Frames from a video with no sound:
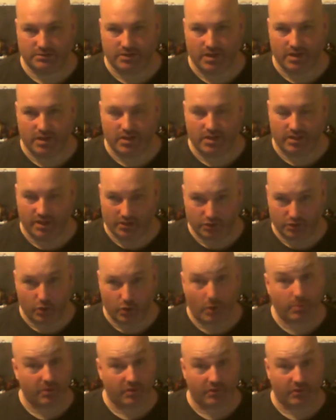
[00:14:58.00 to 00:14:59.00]
their
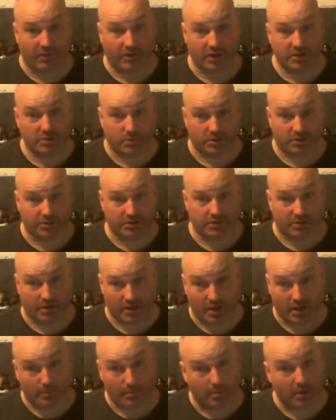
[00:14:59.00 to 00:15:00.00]
top of the range ones are
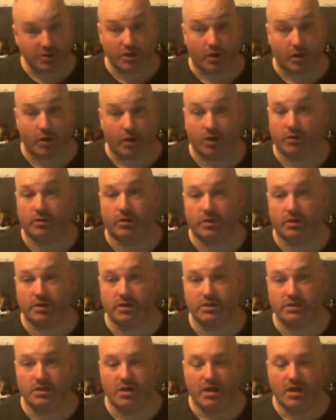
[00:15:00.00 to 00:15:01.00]
like a budget Hot
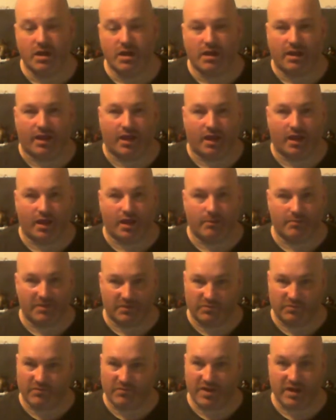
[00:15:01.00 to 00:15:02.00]
Toys. They're very